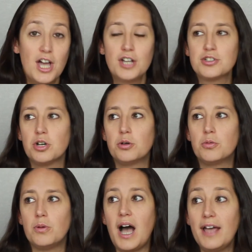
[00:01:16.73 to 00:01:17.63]

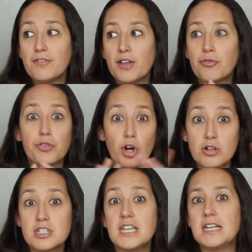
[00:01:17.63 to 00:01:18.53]
So I've read
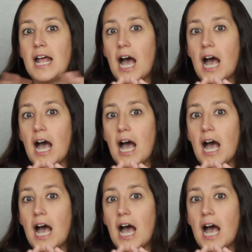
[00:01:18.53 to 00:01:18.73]
13